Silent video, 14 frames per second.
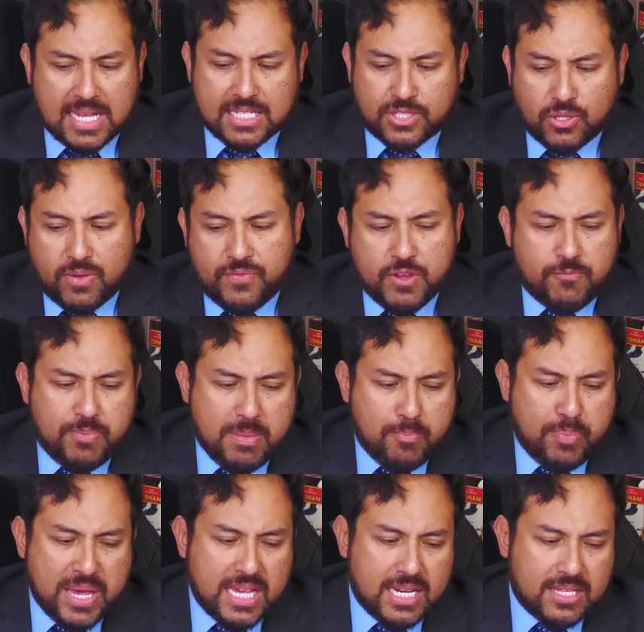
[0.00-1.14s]
so if you've been
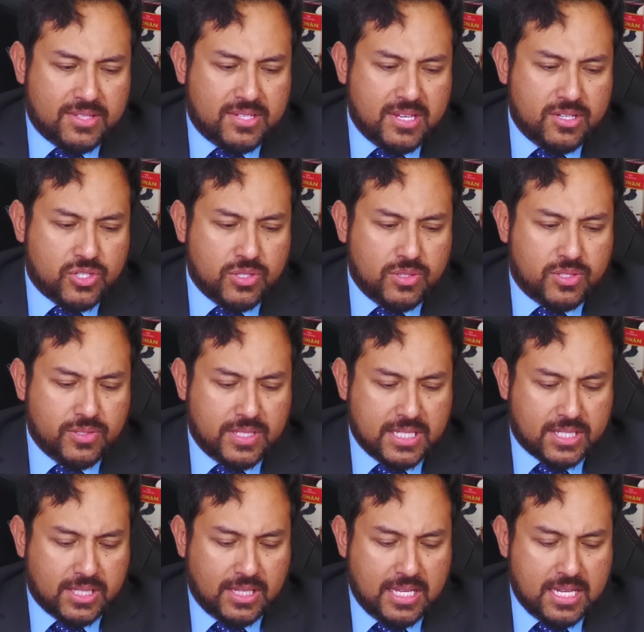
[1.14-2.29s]
paying attention to
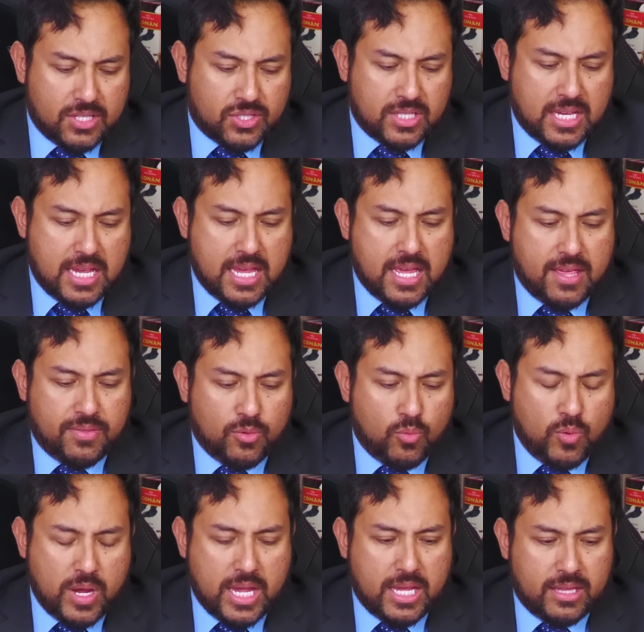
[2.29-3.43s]
this list and the
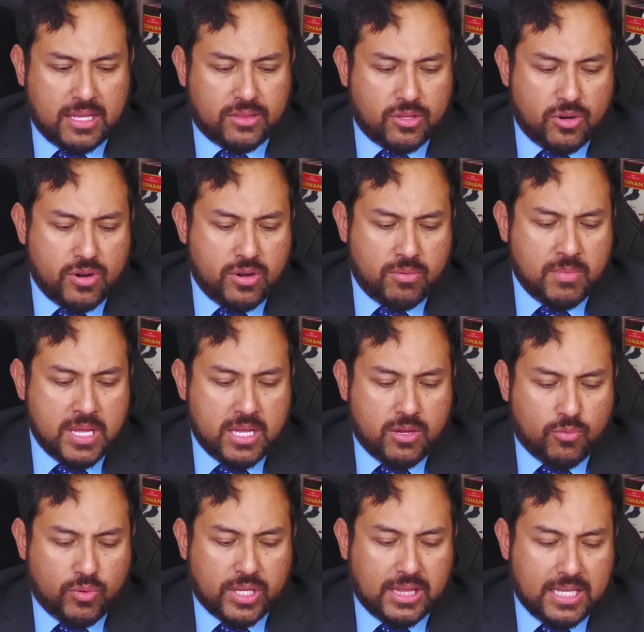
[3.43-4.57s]
way that they're
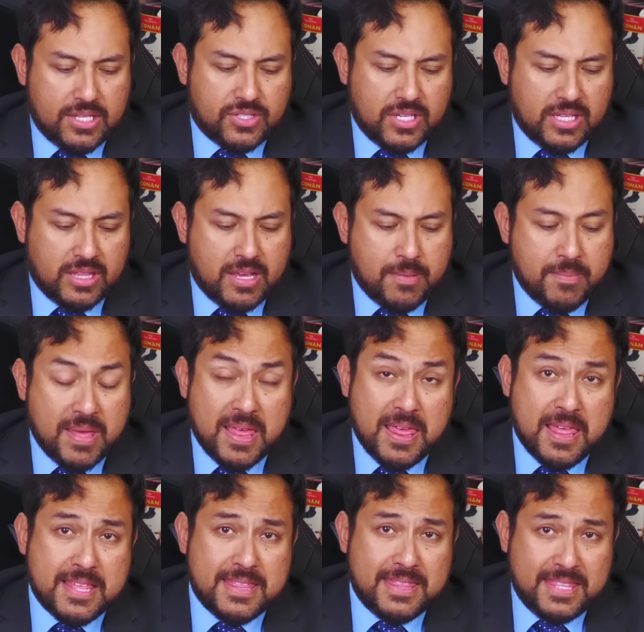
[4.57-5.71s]
releasing them,
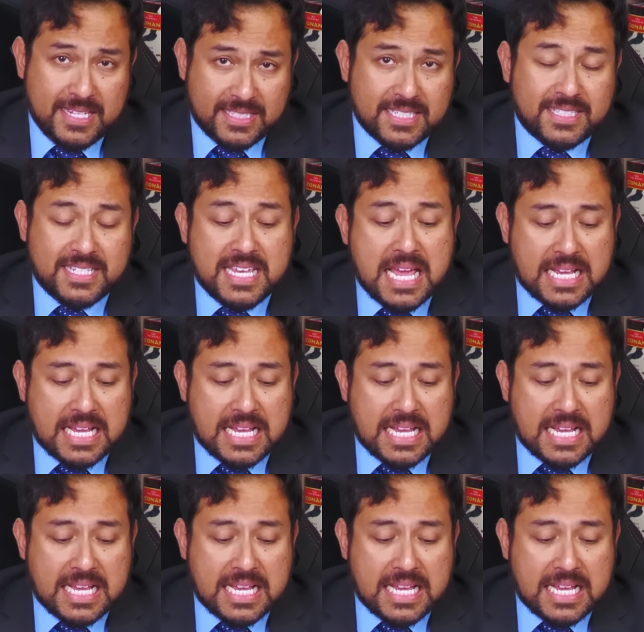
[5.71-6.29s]
this is the